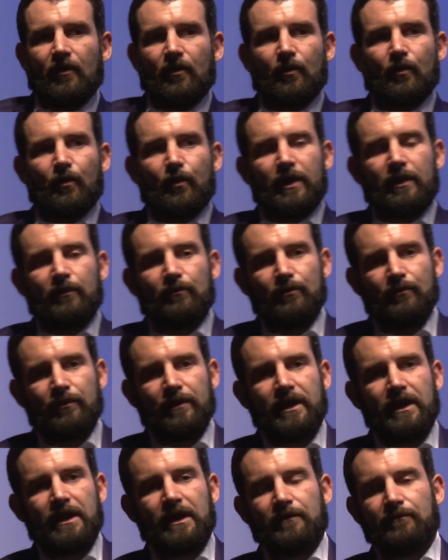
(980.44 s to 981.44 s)
we
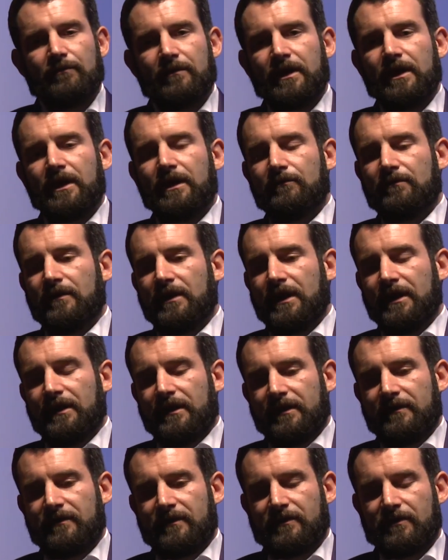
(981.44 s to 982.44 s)
really, really, really
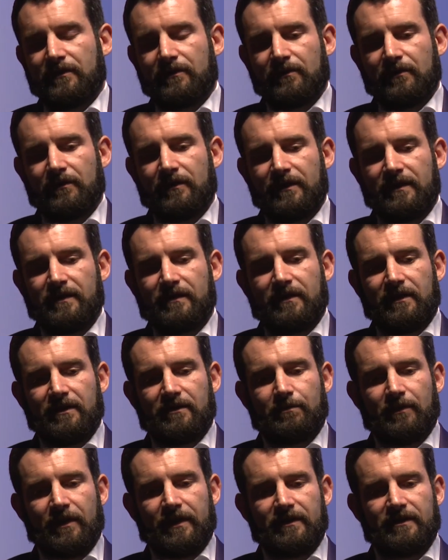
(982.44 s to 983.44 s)
need to secure these things
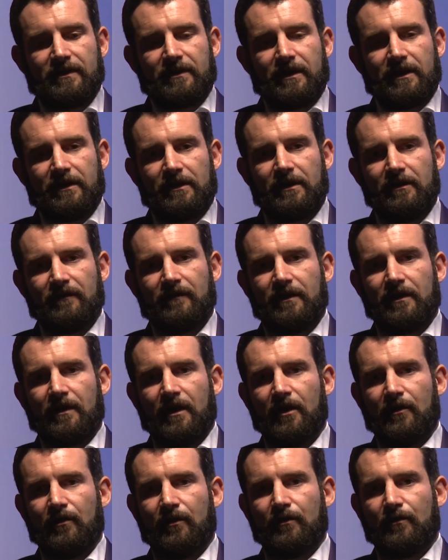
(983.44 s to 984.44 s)
by design, given
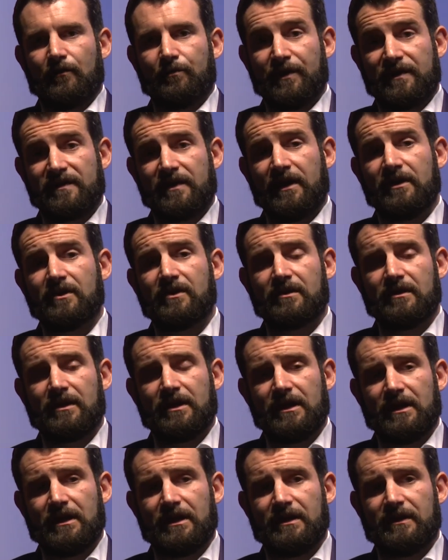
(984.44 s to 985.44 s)
how
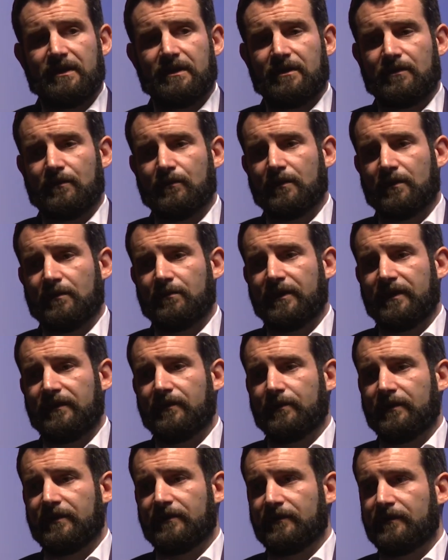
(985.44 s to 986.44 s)
potentially easy it will be
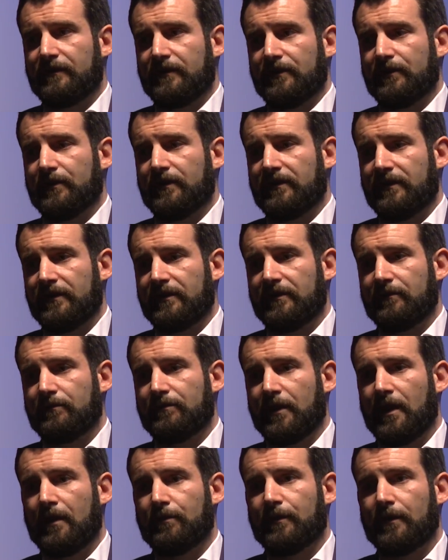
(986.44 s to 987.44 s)
to interfere with their
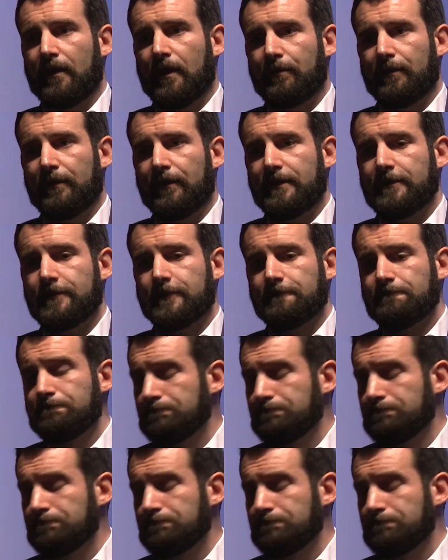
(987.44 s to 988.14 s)
proper operation.